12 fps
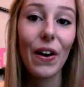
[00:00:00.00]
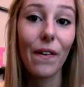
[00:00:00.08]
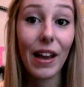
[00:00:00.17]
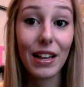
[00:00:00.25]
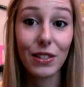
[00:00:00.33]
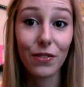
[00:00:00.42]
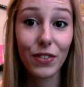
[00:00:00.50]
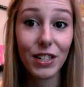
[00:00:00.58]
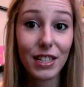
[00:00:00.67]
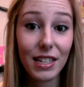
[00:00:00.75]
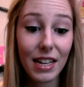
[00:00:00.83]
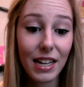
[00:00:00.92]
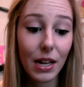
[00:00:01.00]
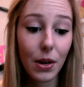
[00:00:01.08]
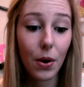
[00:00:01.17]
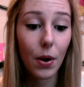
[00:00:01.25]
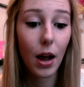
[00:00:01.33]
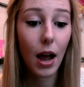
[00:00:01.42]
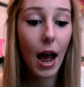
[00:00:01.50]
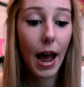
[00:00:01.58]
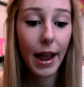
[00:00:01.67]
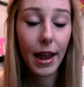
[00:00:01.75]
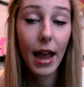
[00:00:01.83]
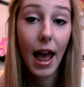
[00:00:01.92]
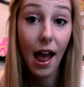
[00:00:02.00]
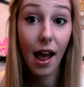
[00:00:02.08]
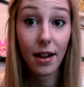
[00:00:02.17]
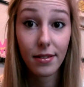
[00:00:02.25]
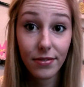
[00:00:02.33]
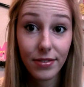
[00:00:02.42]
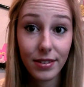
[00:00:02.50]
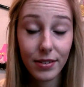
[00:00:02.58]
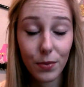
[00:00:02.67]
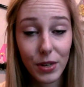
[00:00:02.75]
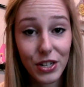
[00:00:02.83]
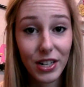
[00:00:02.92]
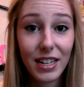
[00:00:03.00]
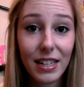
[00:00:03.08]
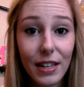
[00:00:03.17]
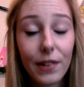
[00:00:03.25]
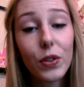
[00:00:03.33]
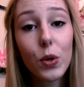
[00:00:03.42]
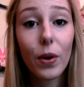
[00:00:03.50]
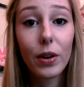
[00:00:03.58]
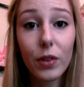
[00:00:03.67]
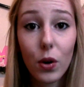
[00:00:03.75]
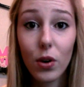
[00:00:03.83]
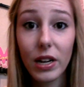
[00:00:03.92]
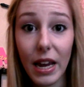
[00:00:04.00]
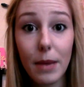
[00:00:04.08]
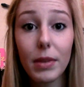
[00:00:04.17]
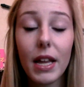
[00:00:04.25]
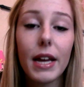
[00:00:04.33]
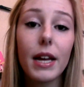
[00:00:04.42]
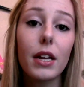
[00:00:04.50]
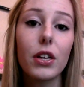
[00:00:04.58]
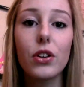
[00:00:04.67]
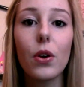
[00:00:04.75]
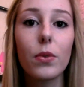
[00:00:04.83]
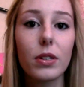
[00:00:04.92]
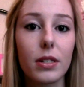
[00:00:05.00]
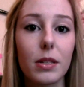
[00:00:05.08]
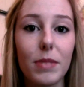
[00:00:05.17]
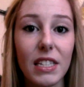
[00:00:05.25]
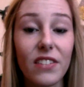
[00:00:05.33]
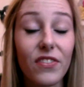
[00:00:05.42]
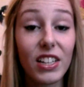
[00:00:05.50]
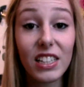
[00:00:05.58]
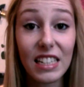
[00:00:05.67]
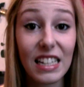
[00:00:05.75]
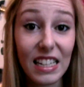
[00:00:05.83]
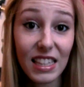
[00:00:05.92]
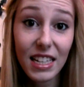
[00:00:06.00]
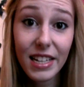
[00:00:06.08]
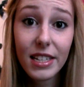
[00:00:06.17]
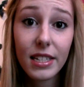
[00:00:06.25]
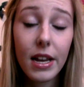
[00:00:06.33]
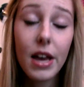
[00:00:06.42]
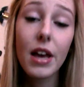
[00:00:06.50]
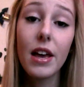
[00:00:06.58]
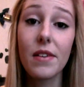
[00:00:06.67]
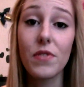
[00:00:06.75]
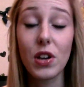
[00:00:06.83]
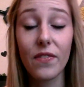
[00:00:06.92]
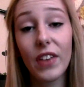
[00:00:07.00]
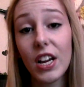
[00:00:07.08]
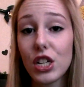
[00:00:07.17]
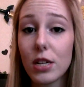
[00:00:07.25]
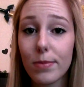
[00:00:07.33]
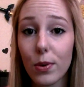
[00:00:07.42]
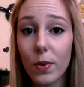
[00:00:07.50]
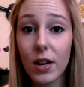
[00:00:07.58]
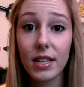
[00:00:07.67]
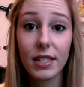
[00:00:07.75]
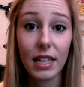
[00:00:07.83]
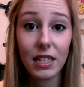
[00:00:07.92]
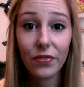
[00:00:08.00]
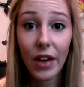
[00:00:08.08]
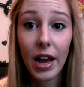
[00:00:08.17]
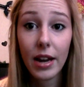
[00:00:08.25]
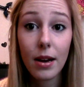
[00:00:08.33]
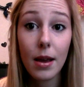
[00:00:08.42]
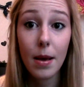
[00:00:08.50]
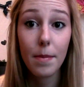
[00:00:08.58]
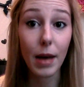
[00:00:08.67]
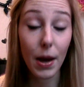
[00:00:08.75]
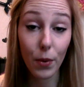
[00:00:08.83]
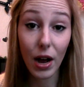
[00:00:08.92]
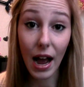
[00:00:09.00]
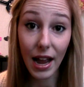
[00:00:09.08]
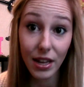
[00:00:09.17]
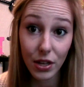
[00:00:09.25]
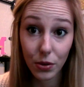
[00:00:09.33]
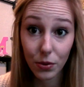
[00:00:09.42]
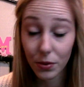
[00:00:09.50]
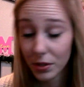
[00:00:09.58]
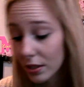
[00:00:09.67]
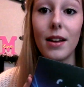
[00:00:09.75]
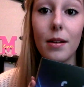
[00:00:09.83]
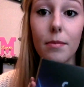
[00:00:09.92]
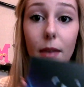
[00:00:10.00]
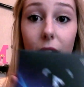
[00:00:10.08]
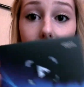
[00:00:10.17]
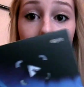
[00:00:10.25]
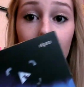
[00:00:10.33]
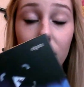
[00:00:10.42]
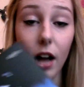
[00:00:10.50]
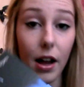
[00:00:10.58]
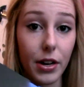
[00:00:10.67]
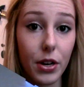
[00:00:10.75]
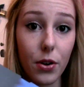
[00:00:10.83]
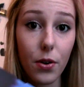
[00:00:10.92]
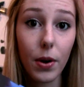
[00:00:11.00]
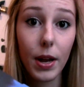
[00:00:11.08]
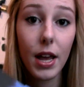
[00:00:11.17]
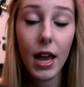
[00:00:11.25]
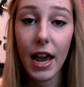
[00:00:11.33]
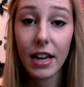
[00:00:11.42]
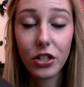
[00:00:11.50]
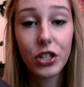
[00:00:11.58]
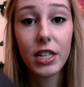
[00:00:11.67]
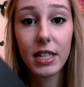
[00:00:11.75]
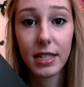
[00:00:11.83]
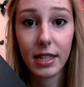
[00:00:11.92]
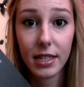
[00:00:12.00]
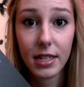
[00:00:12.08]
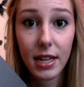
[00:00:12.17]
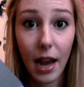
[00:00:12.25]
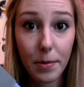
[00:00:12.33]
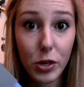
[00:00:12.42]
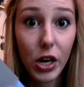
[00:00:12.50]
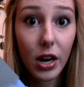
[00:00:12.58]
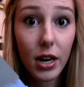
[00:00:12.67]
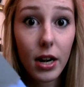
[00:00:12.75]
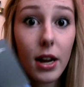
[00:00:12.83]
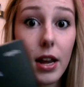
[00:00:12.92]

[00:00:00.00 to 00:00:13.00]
okay, so first thing I have, what you're gonna need if you wanna record gameplay, you don't specifically need this. If you can find cheaper ones, that's fine. But what I use, my Elgato HD60 capture card,